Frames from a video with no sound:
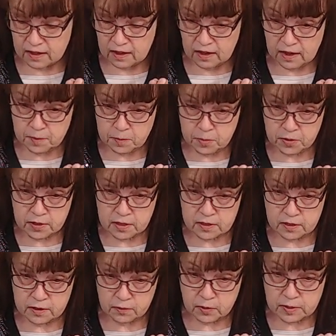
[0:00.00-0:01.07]
I put,
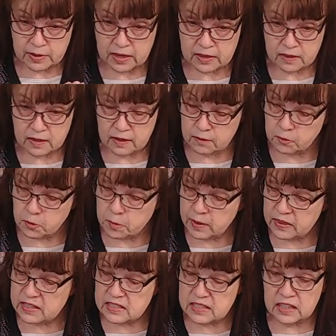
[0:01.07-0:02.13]
we made, we made
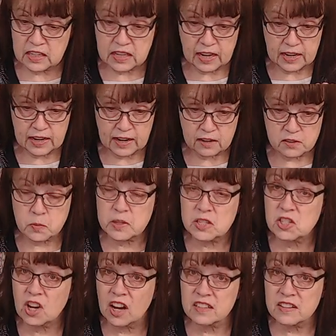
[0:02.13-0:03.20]
these little cutouts, we
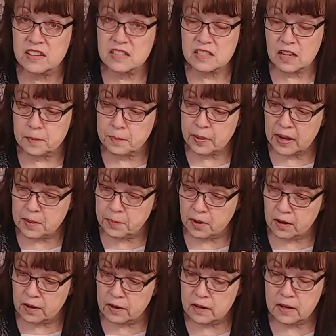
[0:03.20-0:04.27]
chalked this on
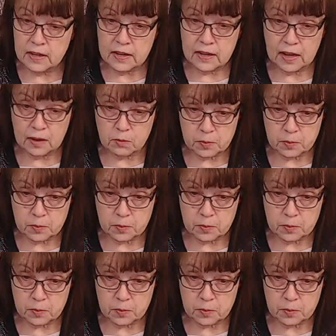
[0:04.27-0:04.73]
paper, and we